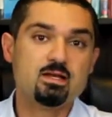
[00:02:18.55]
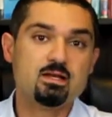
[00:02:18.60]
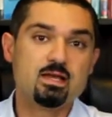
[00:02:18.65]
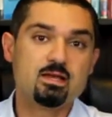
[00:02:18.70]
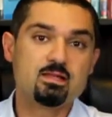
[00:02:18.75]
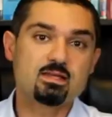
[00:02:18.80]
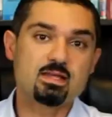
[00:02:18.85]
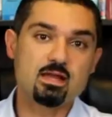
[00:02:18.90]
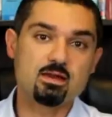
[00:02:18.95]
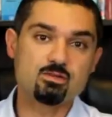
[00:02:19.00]

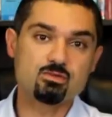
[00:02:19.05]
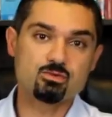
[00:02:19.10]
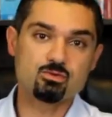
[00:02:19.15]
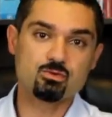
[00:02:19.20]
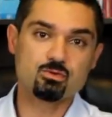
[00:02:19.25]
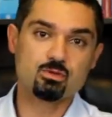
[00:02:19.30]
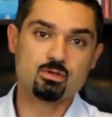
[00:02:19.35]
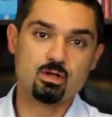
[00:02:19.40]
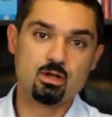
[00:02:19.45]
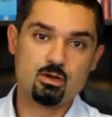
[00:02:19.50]
Now the
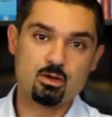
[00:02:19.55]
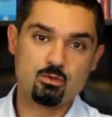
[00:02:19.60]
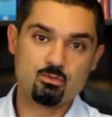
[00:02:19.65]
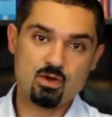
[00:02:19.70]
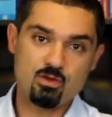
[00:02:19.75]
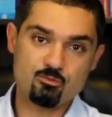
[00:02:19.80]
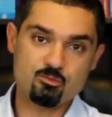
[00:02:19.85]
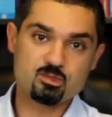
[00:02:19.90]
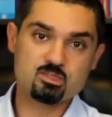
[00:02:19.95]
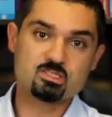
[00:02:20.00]
character
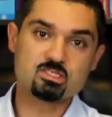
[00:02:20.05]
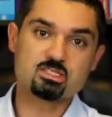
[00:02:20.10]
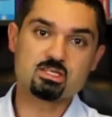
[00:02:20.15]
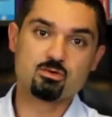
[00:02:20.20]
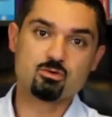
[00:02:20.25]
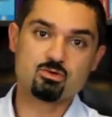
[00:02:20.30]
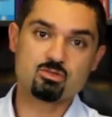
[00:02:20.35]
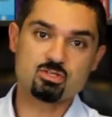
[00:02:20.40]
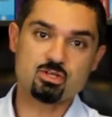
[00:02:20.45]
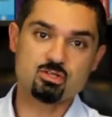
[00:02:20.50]
reference
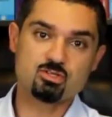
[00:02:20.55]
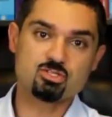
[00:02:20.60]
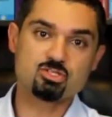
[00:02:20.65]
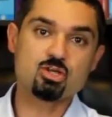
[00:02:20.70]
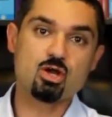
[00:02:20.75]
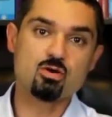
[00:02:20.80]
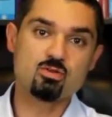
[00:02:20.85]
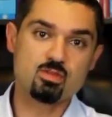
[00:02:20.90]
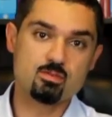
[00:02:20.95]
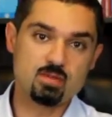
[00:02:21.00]
can also
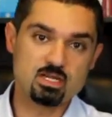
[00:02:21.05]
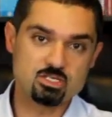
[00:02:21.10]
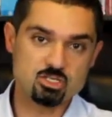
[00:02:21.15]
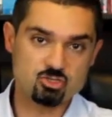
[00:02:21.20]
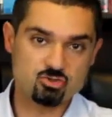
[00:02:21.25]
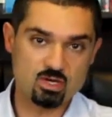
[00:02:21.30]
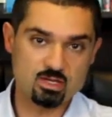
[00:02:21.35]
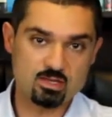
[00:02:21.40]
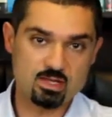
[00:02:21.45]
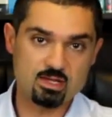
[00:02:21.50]
show the
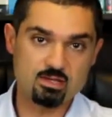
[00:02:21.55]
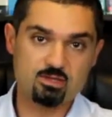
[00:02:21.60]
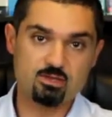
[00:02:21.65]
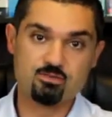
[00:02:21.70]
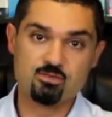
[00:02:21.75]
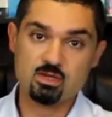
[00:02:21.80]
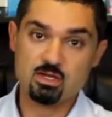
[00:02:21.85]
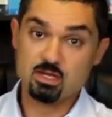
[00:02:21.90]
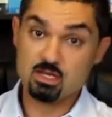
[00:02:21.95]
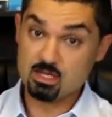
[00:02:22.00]
magistrate that
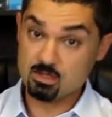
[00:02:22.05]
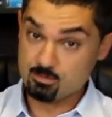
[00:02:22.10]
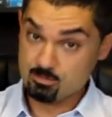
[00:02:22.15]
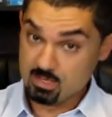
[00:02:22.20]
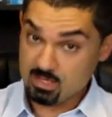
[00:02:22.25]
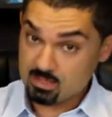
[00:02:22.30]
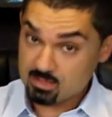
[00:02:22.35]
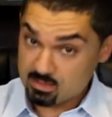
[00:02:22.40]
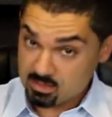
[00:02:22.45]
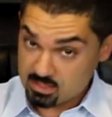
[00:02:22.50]
you've
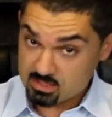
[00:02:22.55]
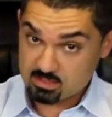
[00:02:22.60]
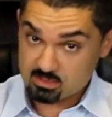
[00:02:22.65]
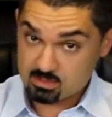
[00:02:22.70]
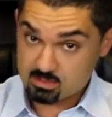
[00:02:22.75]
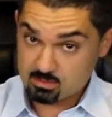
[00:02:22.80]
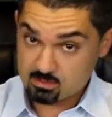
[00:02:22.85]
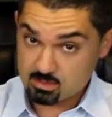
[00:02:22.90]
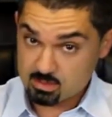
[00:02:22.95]
admitted this